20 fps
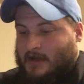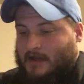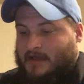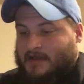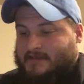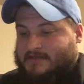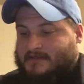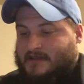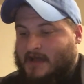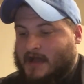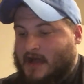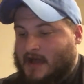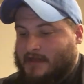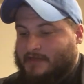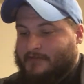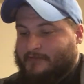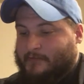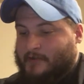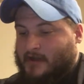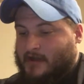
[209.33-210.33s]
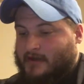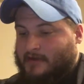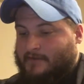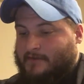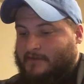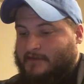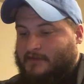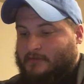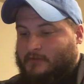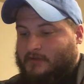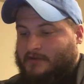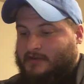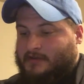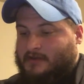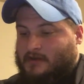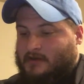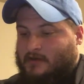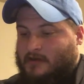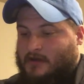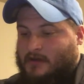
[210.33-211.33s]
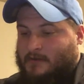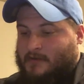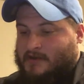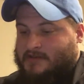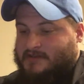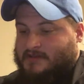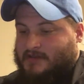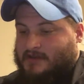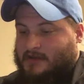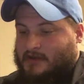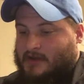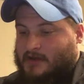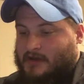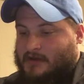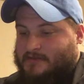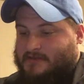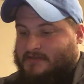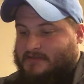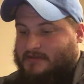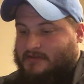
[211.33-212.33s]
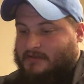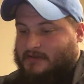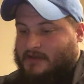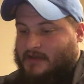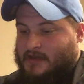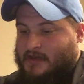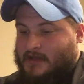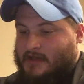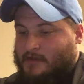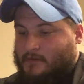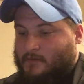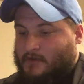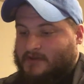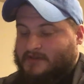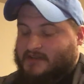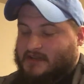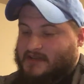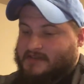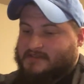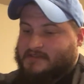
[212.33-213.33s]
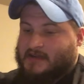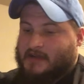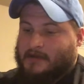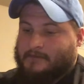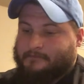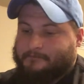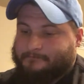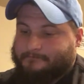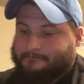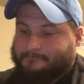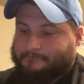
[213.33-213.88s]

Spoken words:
He's got 351 rushing yards and 1 touchdown.